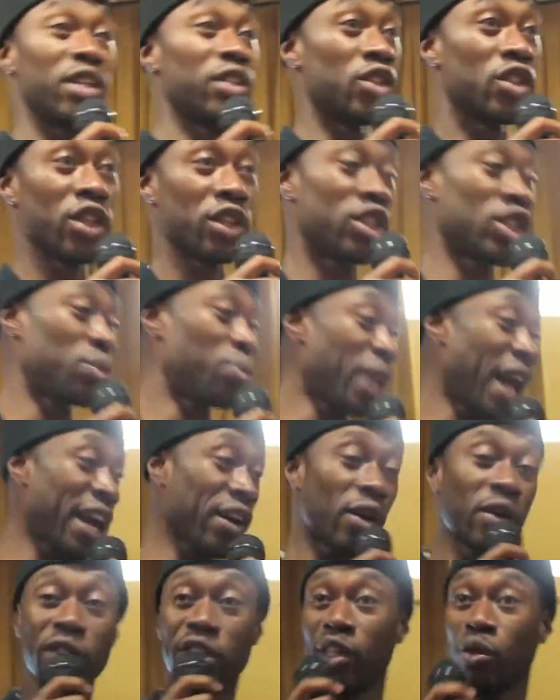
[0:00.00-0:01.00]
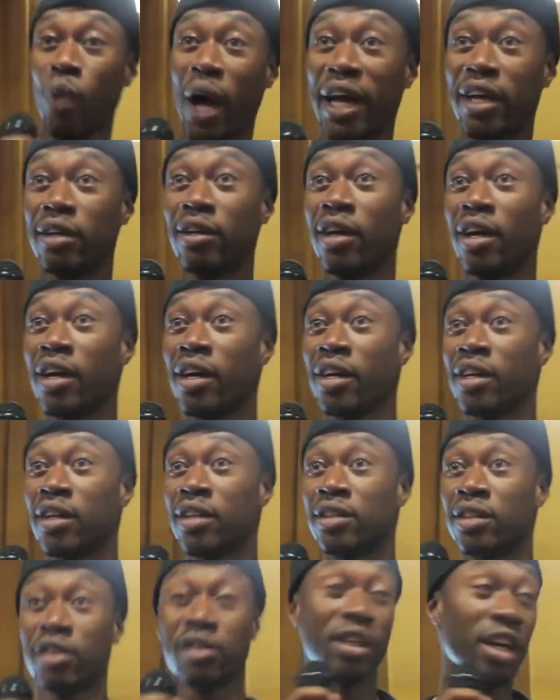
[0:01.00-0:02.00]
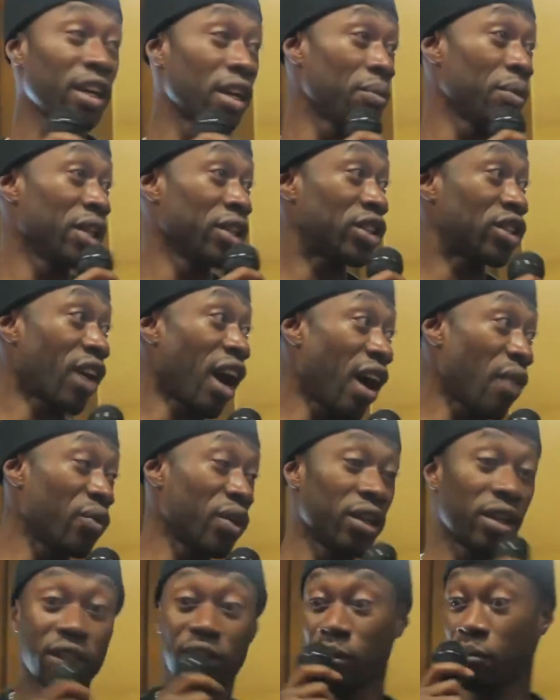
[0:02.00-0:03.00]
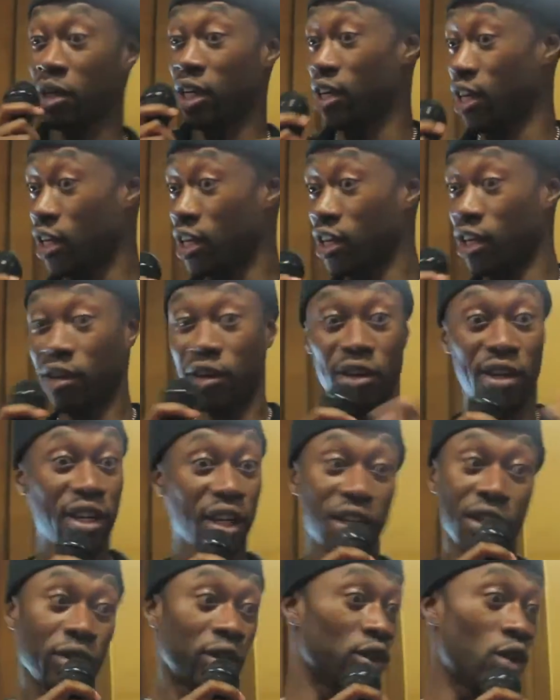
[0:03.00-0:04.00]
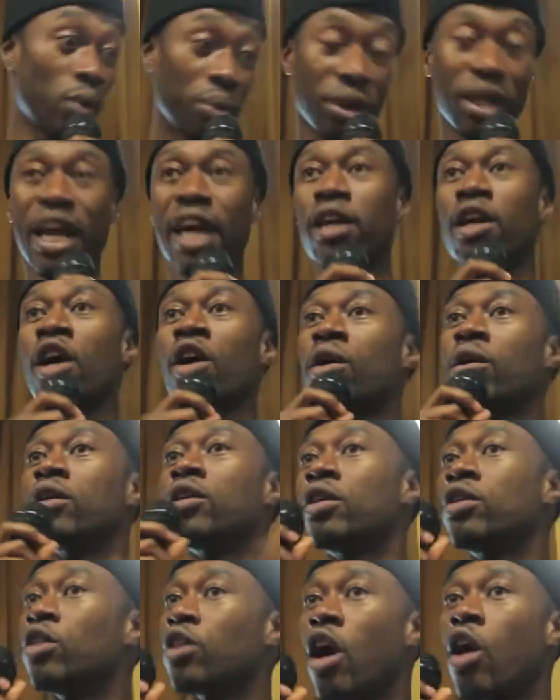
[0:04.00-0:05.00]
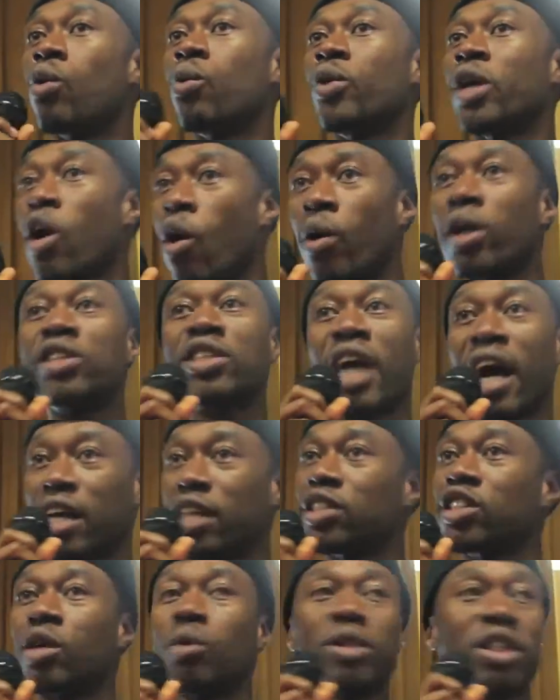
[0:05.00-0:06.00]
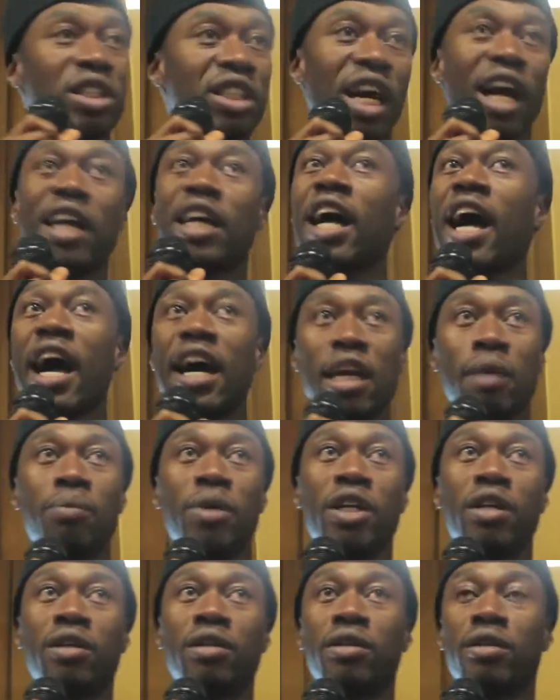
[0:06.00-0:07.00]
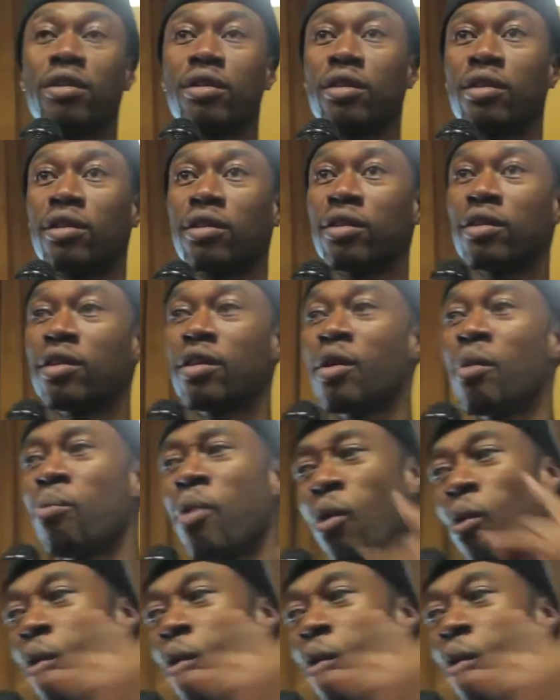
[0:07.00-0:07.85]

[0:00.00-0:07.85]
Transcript: Is Jesus black or is he white? Does nigga mean sovereign? Does it mean idiot or nigga and stupid? Like, you know, we always got to deal with the dichotomy. But